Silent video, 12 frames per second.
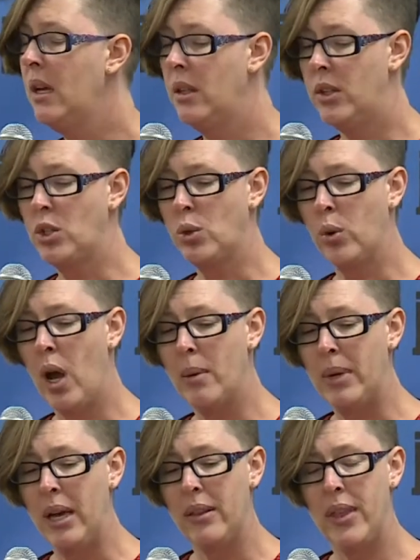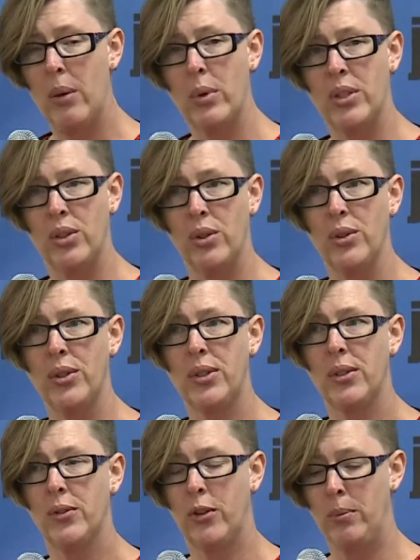the trauma that
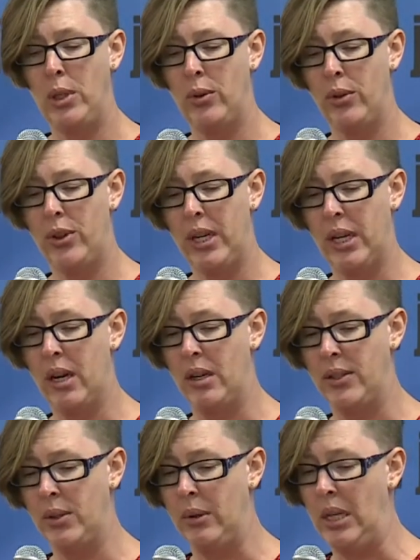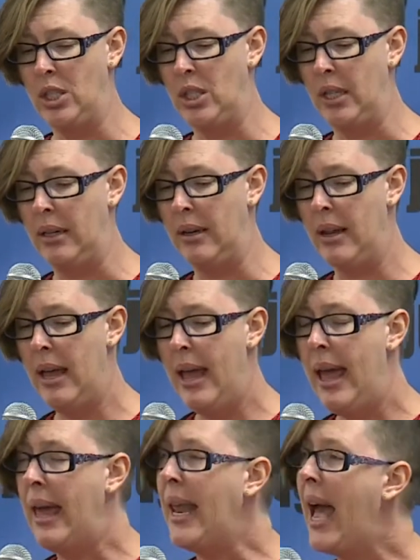results from youth incarceration,
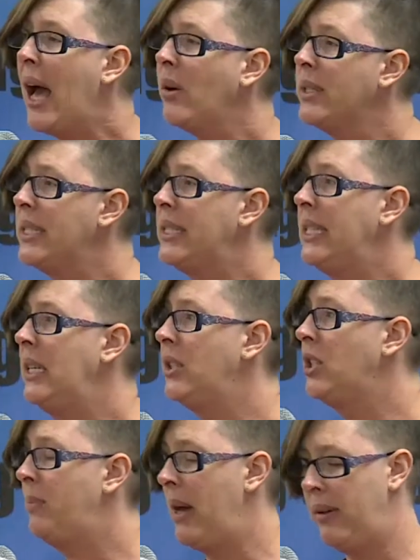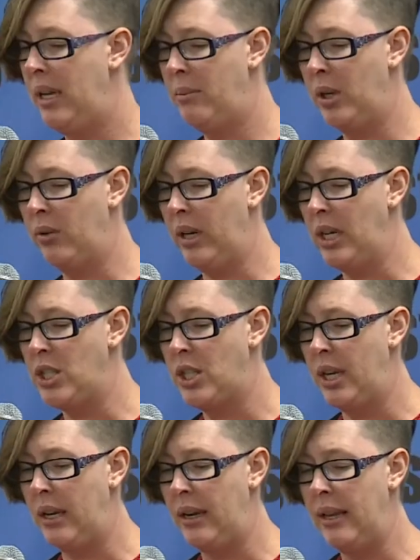and how to teach about
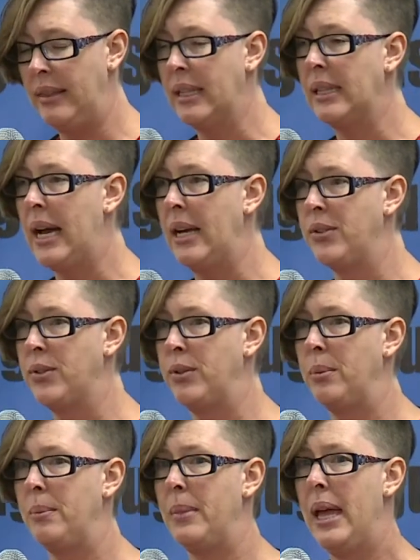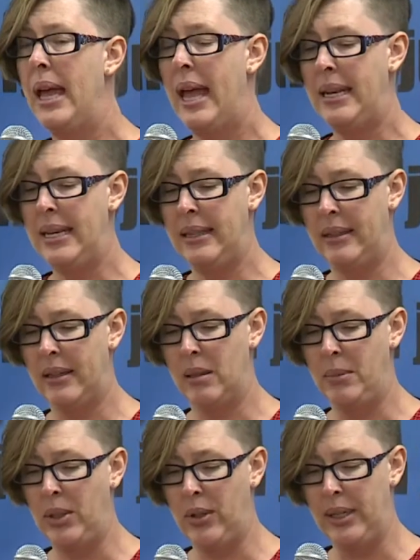immigration in the classroom and in the
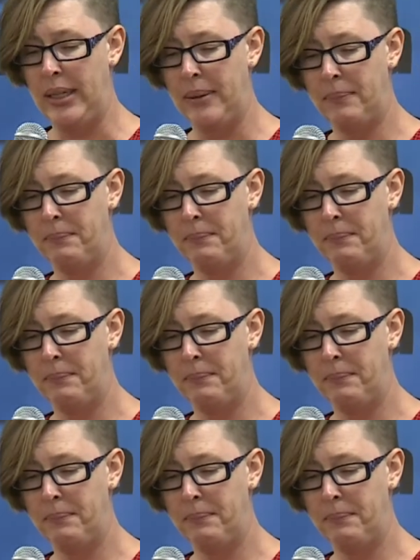community.